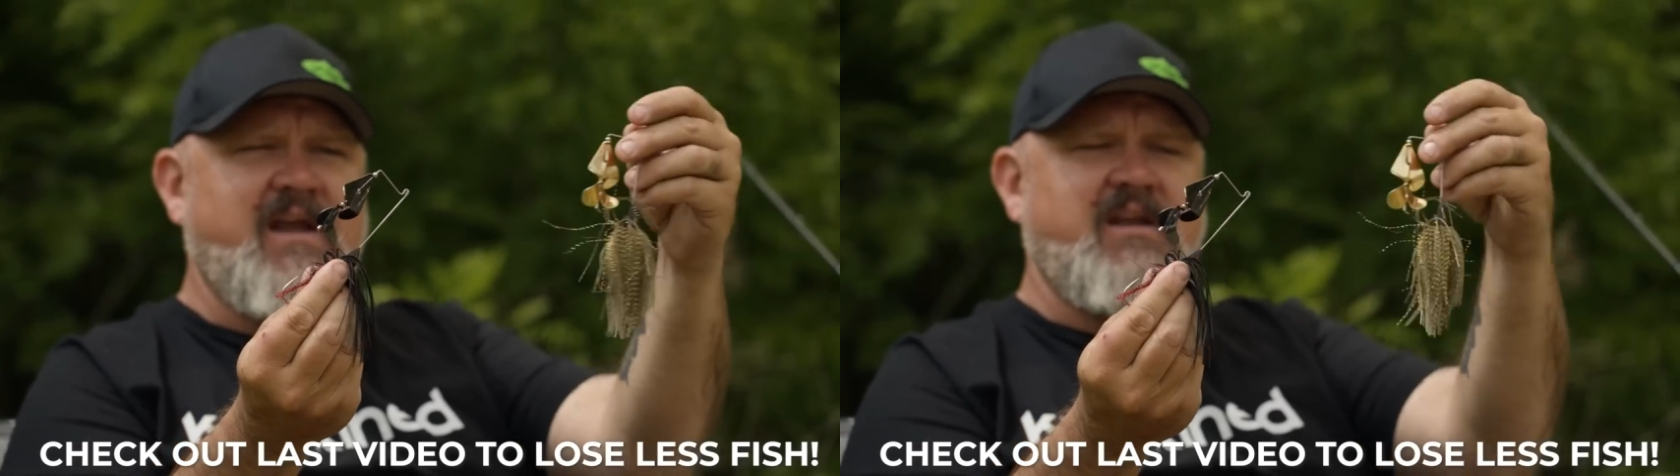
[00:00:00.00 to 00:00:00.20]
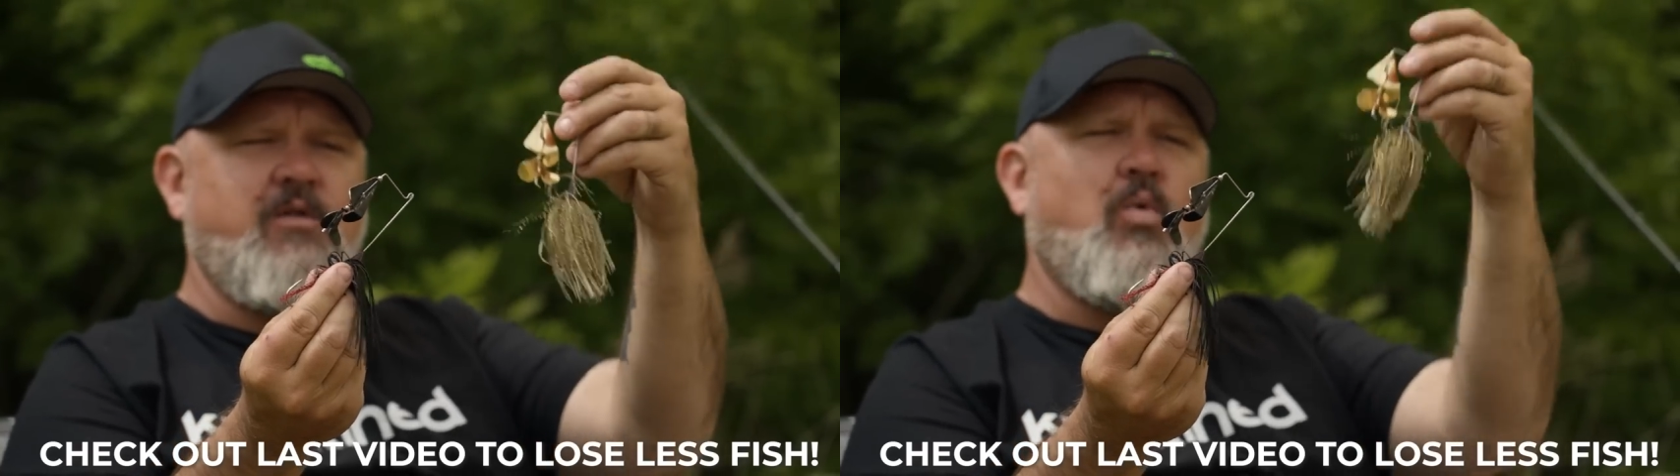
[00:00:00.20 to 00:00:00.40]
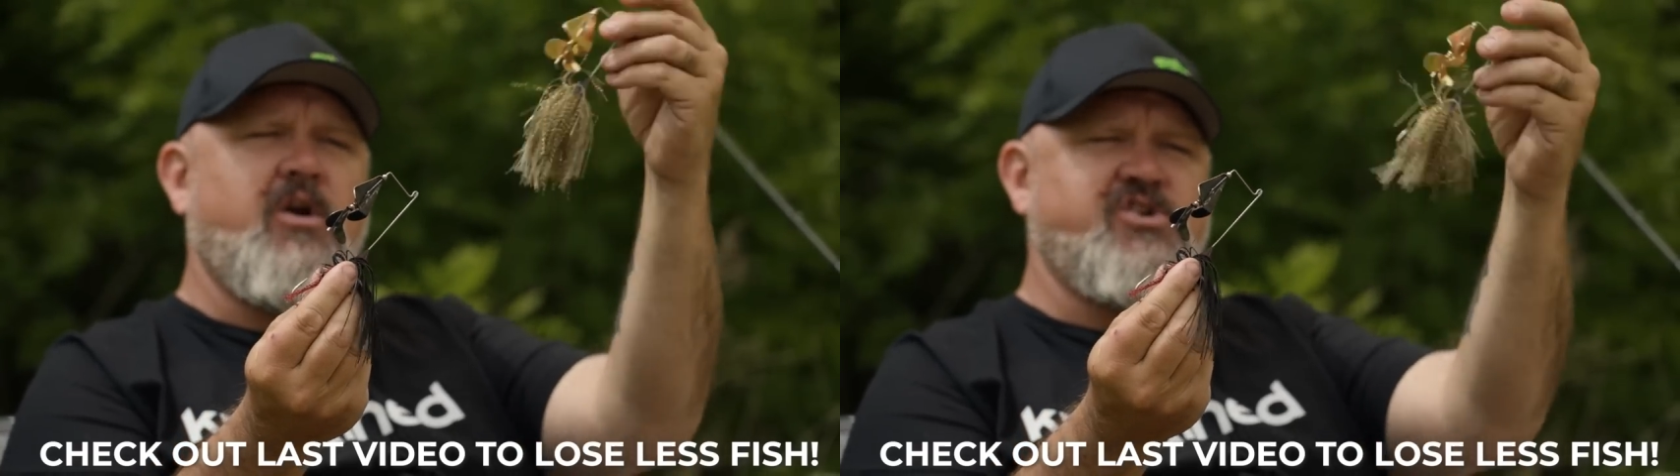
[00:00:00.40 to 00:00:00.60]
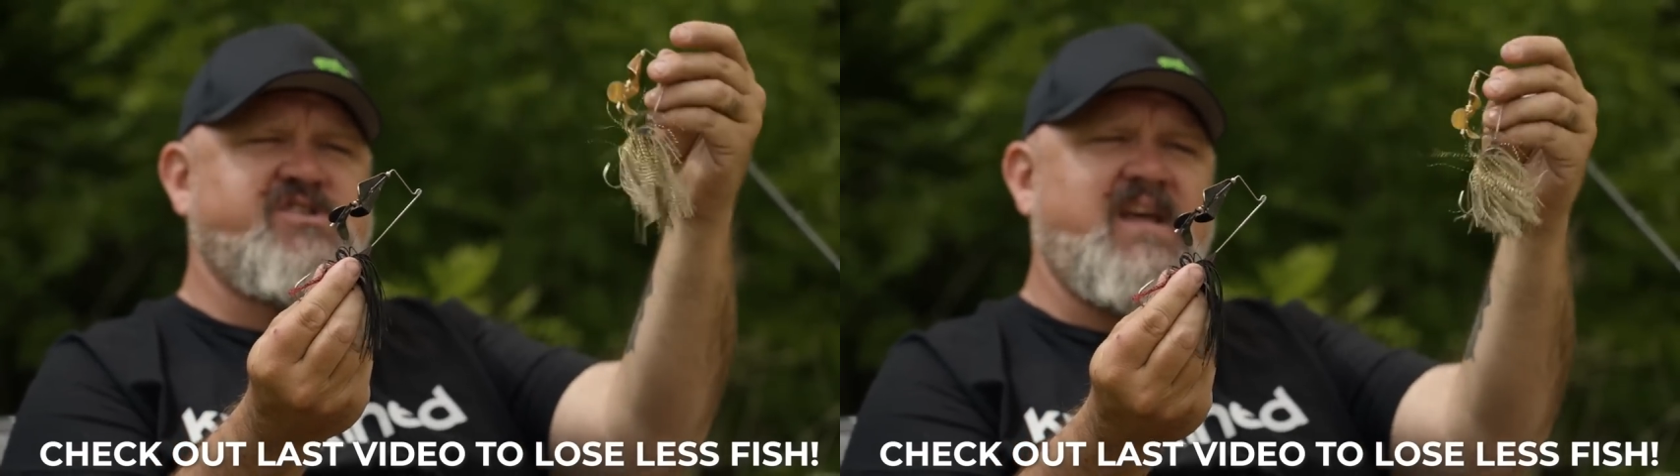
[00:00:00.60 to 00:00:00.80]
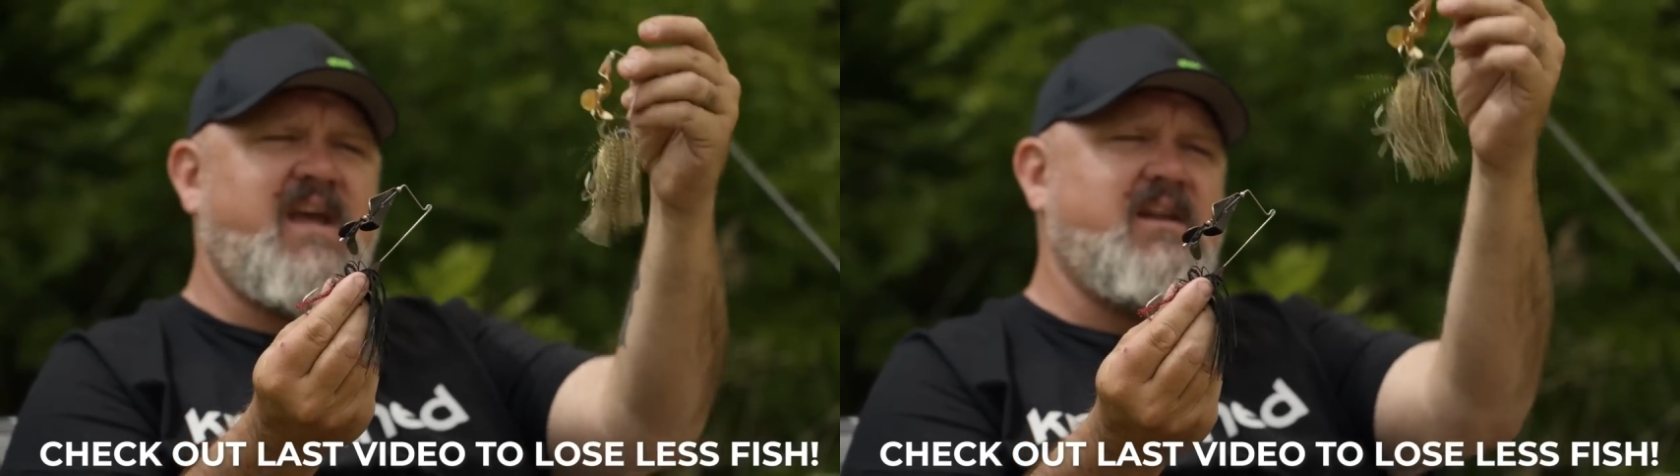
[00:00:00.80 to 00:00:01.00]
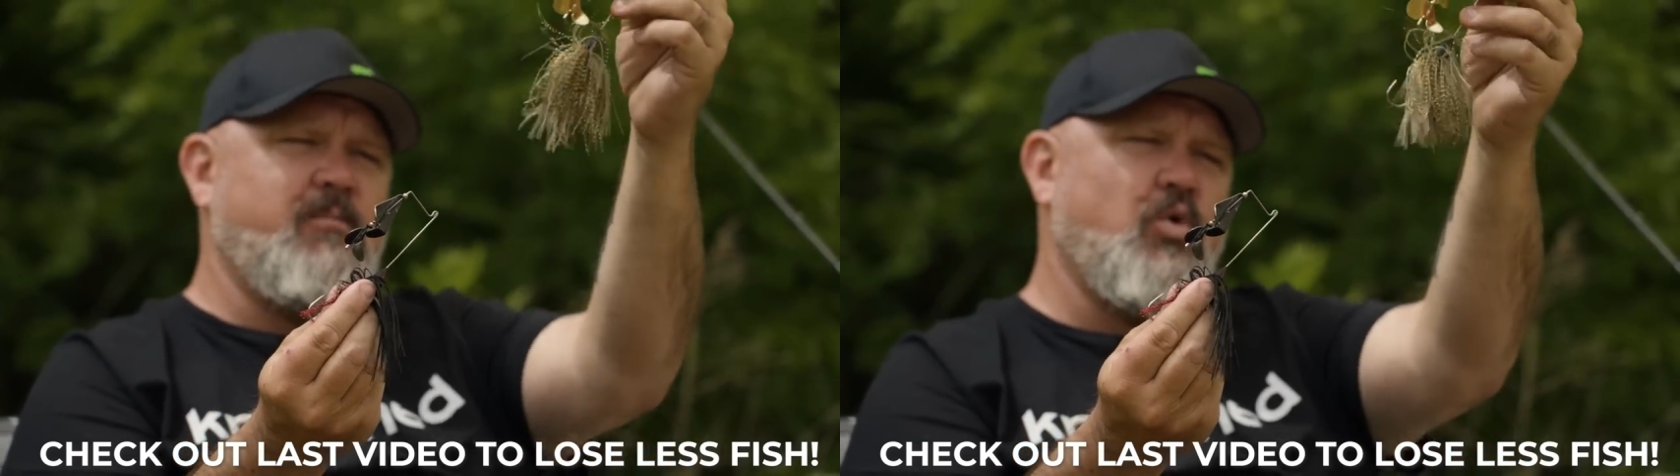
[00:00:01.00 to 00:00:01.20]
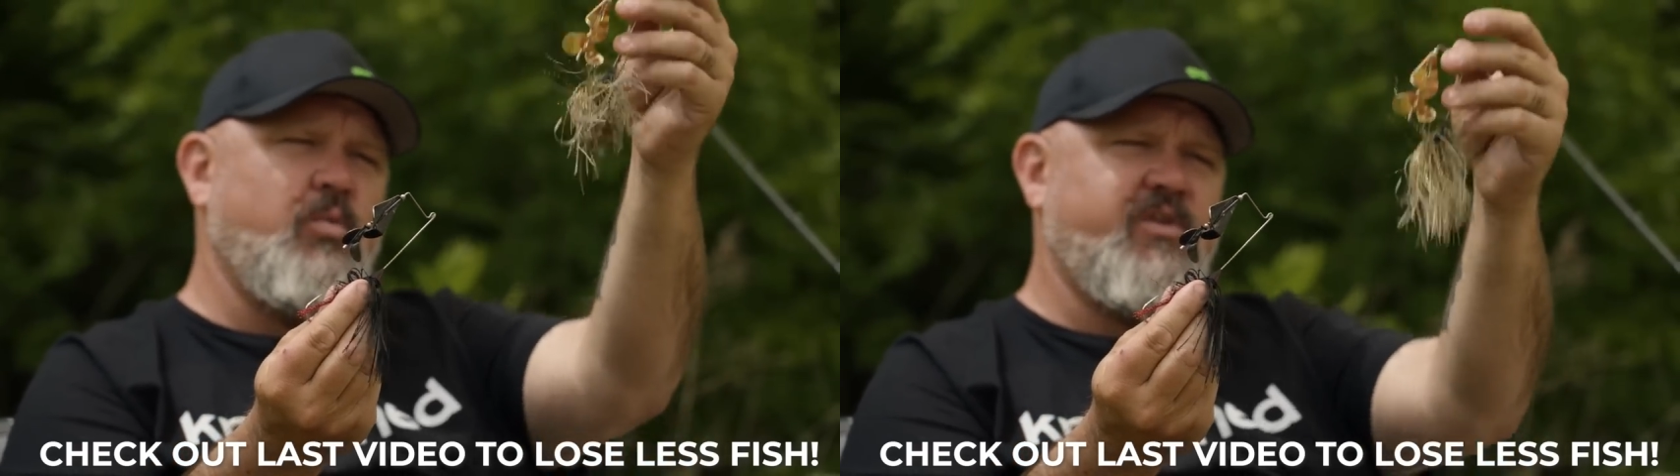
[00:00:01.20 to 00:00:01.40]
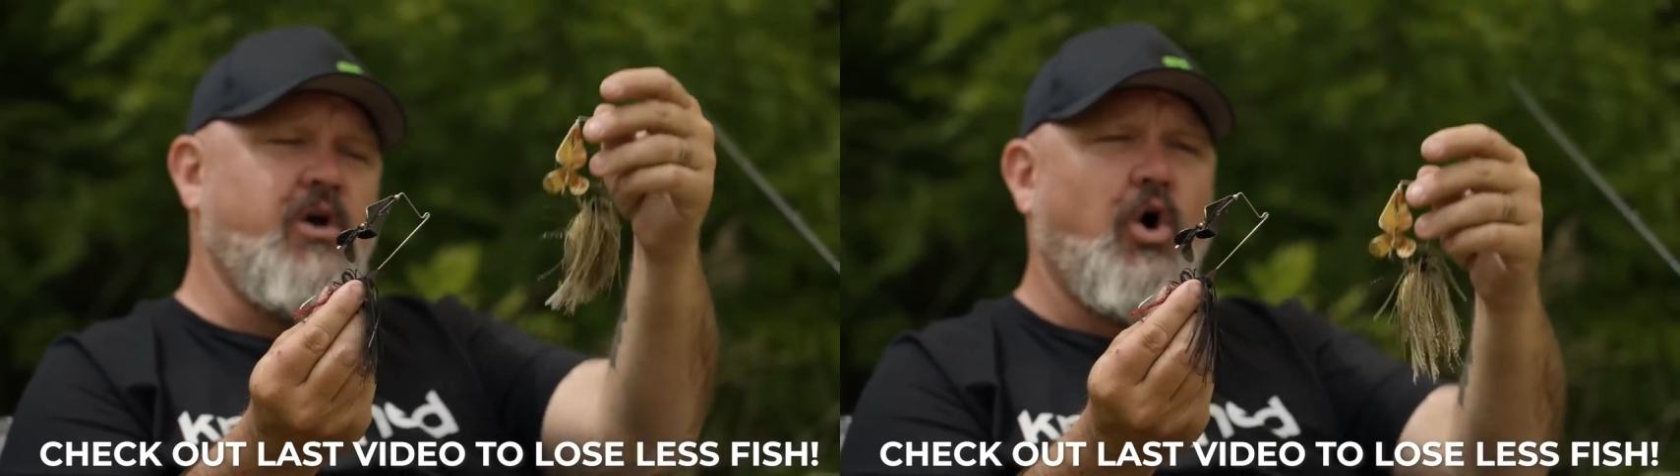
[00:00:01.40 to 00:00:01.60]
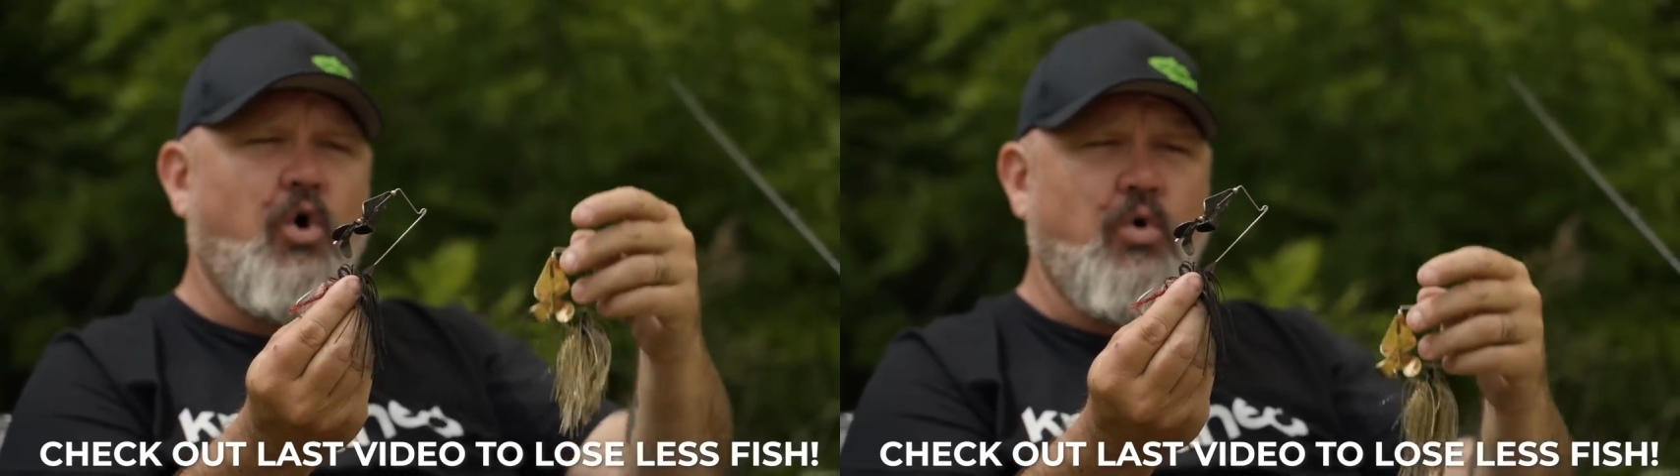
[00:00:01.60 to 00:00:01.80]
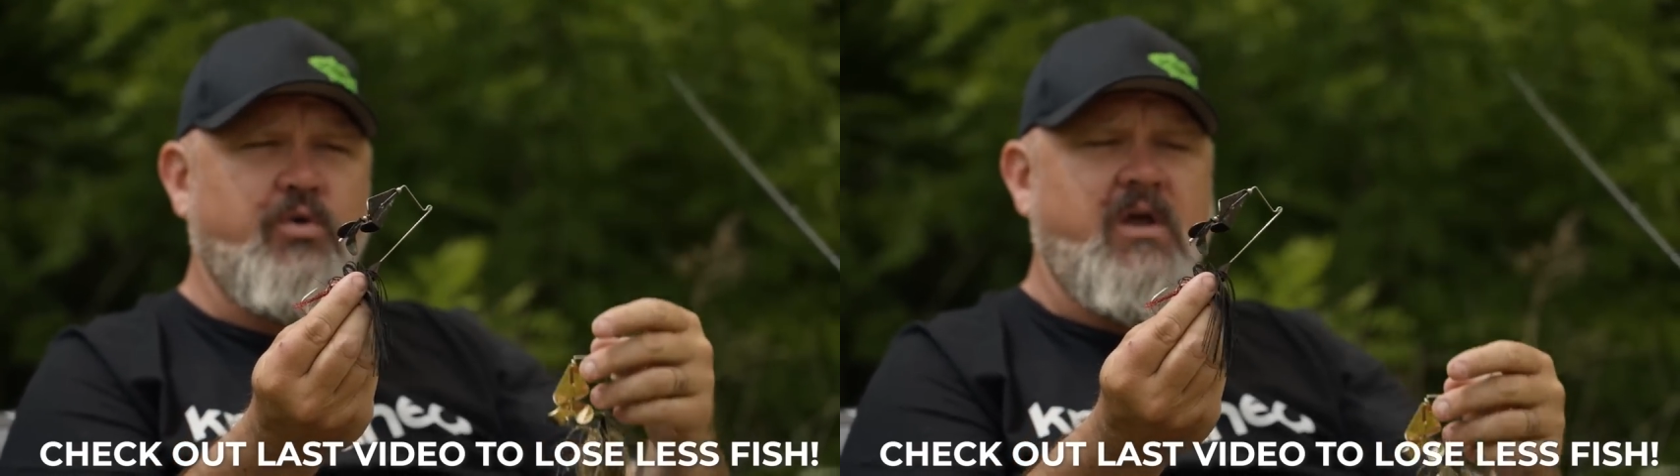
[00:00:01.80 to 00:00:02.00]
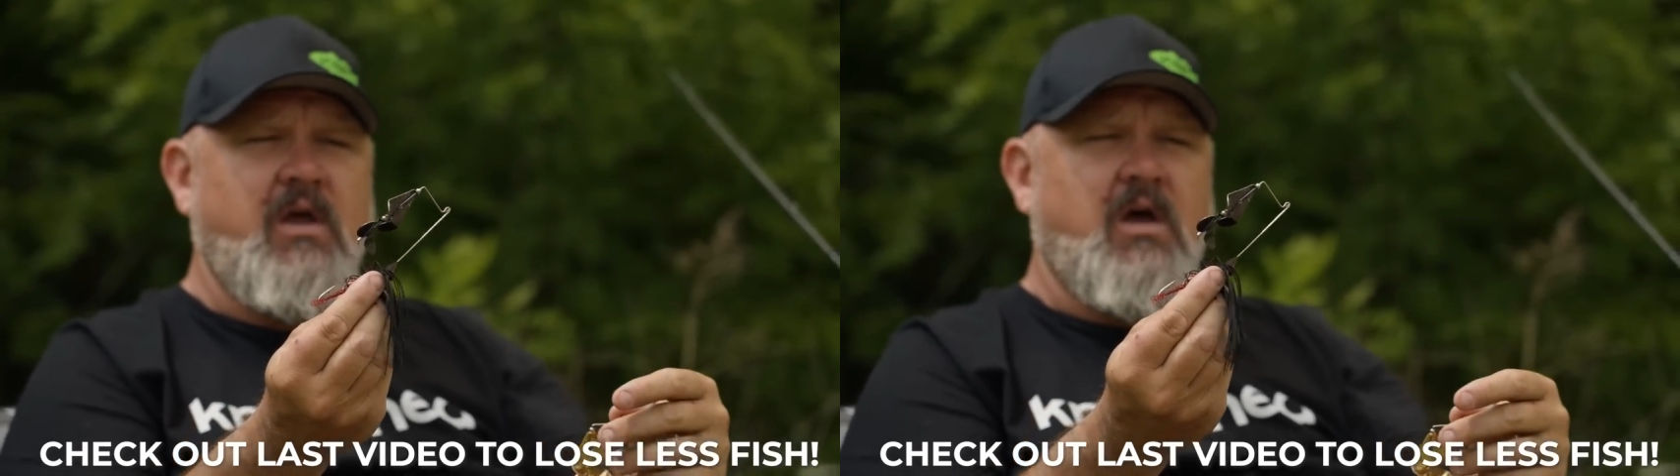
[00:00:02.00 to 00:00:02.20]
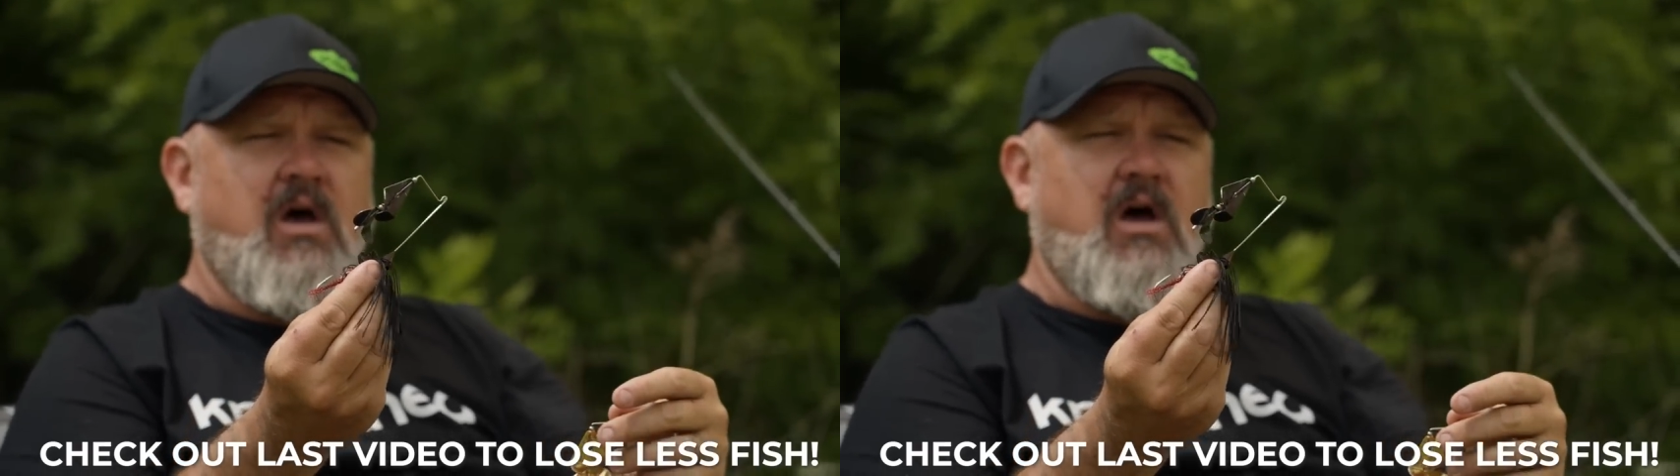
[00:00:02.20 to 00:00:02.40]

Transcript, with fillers: the vast majority of our content.